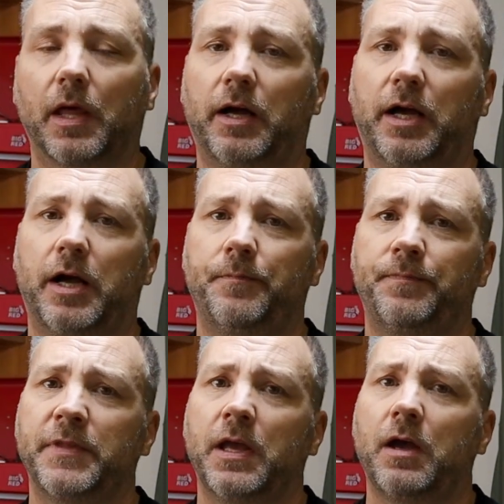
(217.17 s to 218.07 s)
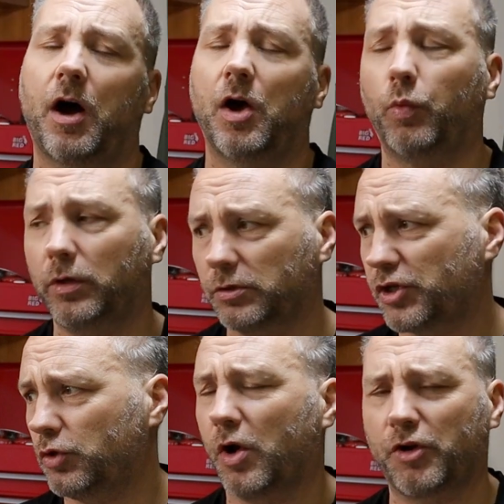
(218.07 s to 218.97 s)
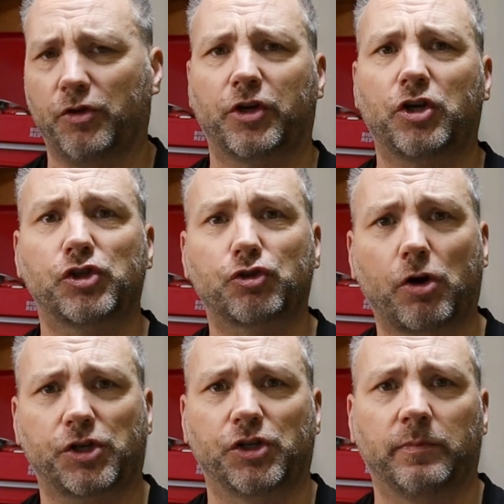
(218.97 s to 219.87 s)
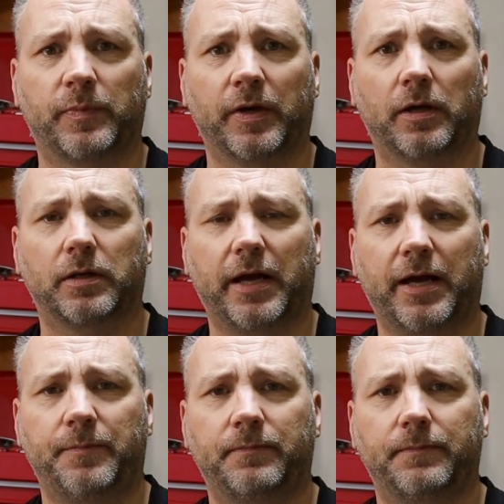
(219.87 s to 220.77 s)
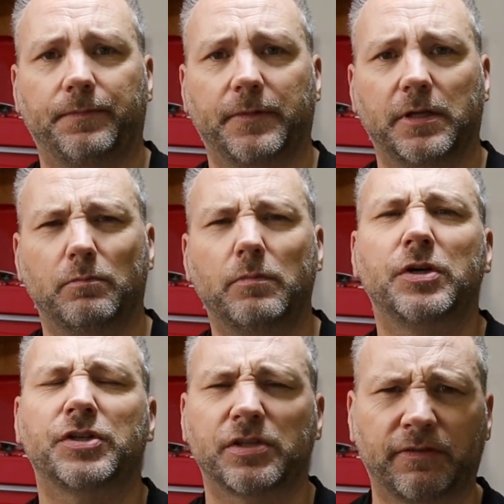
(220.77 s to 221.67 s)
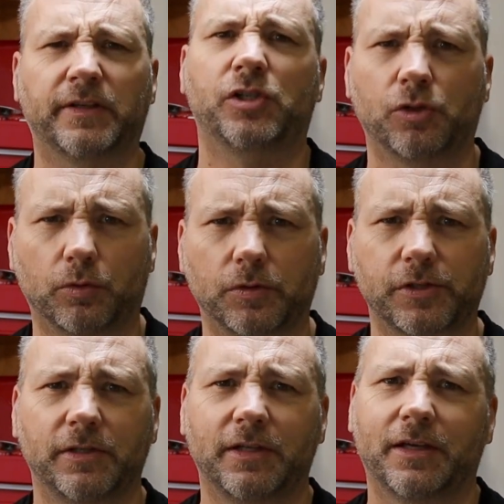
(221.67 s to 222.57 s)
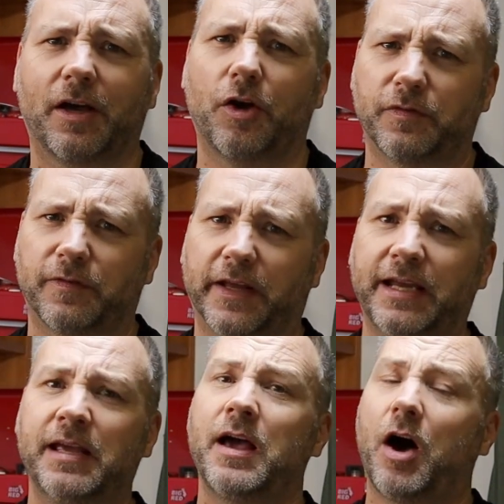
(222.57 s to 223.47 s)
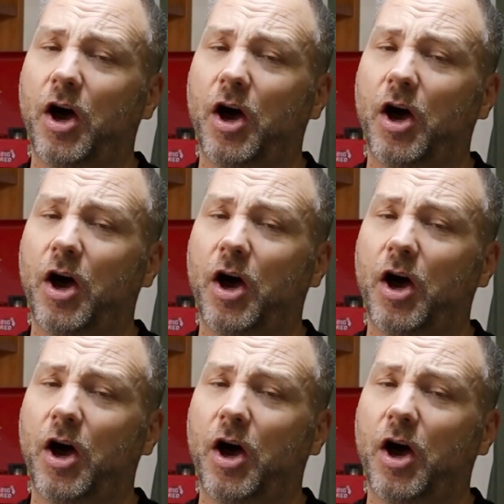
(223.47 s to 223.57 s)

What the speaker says: I will do one on the construction, but mercifully short, hopefully.